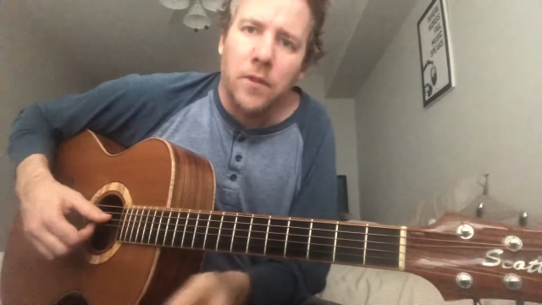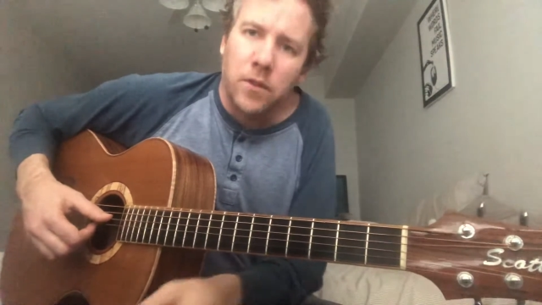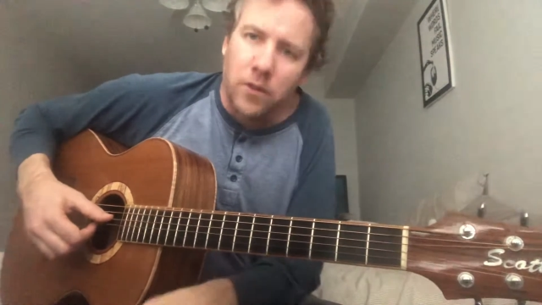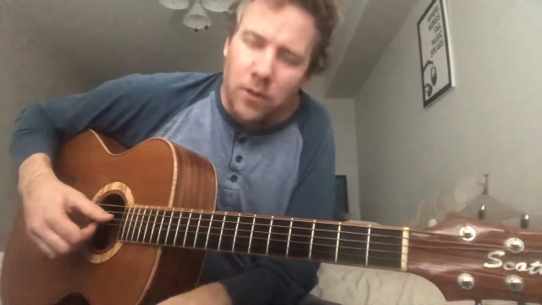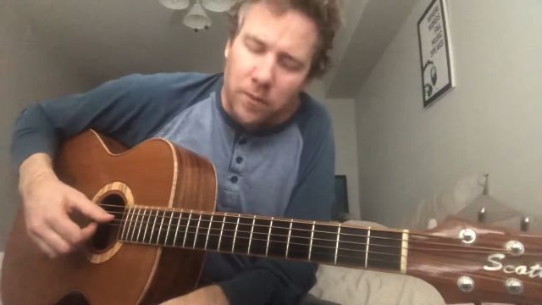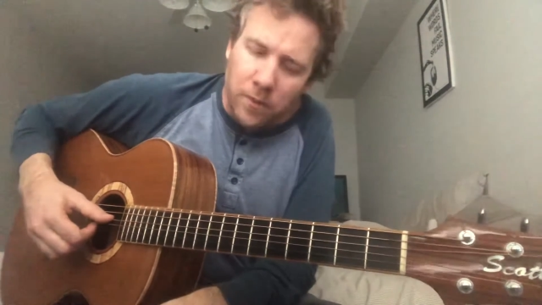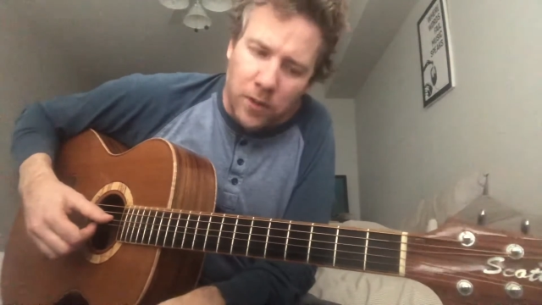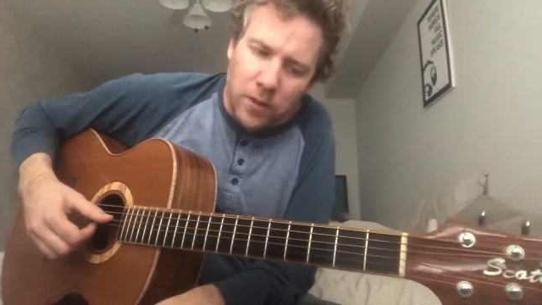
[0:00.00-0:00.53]

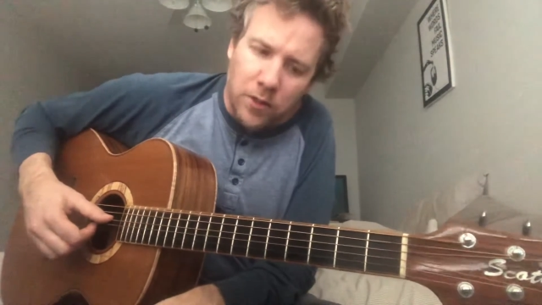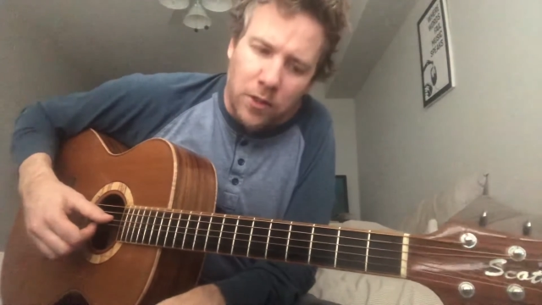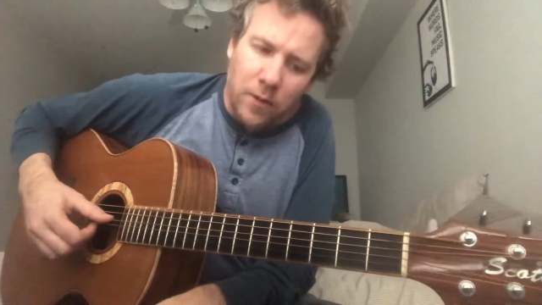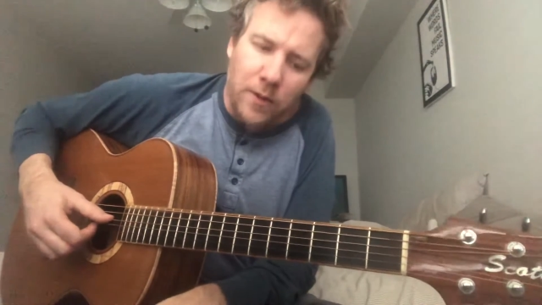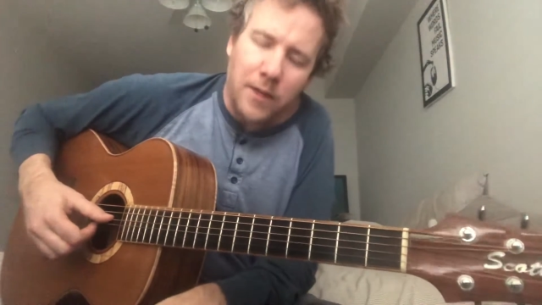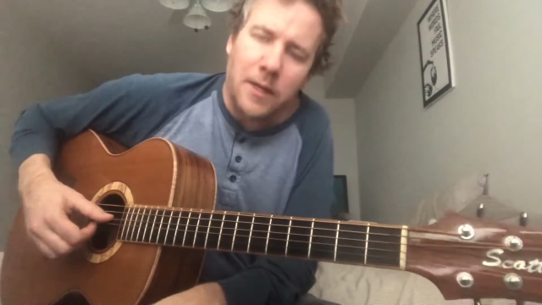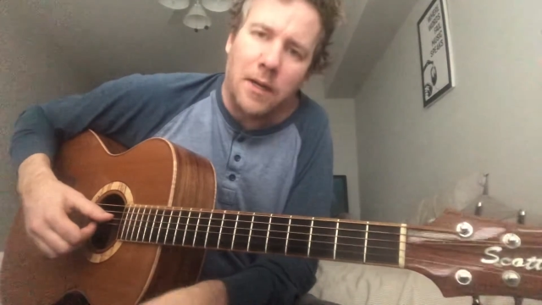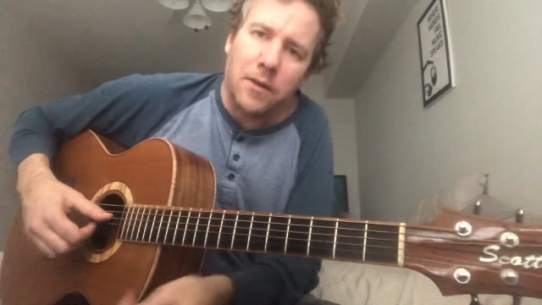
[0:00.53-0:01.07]
So I'm going to slow
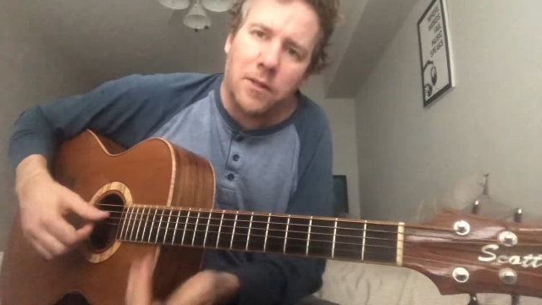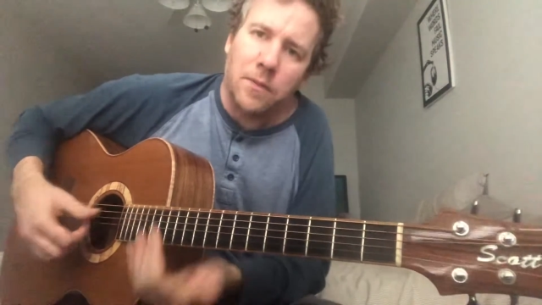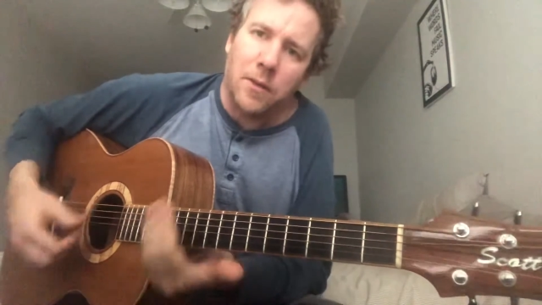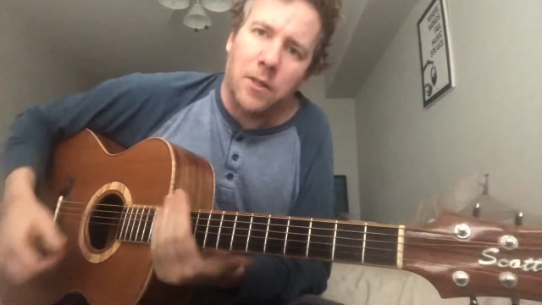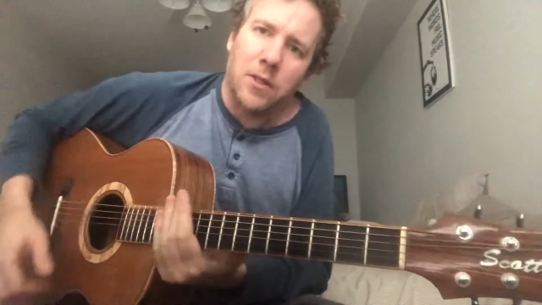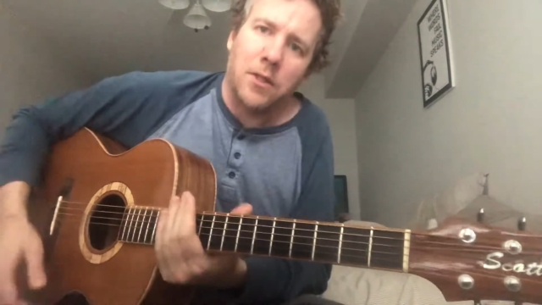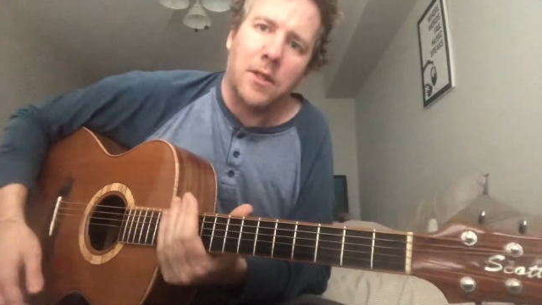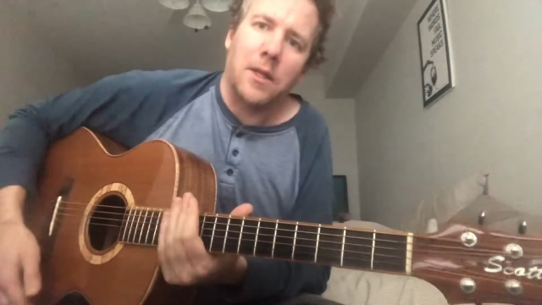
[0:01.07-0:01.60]
it down as
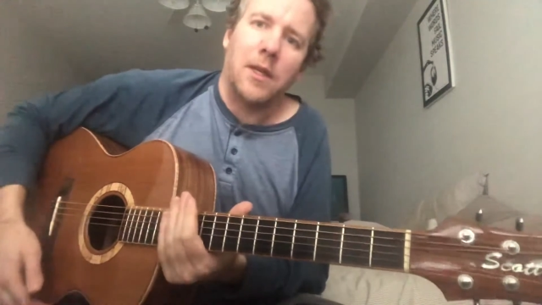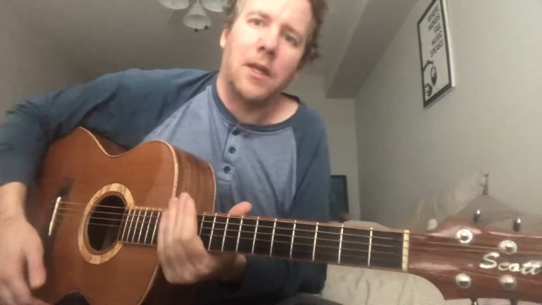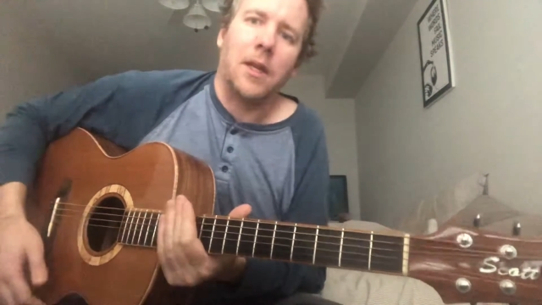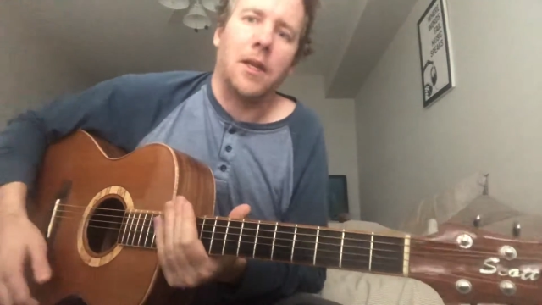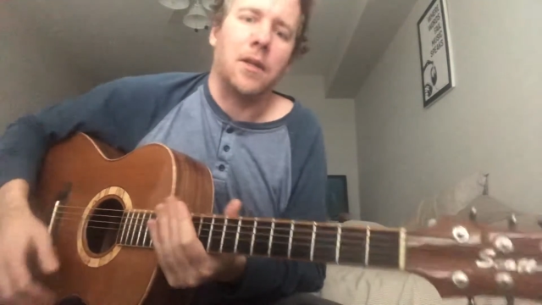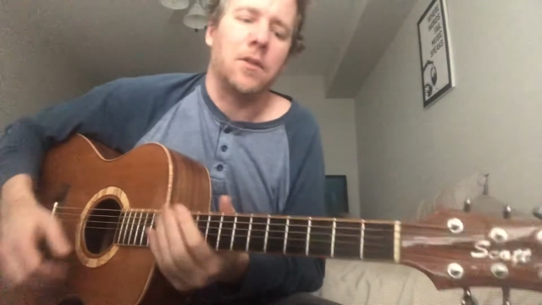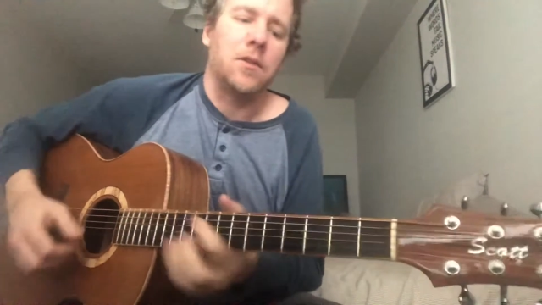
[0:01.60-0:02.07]
much as I can.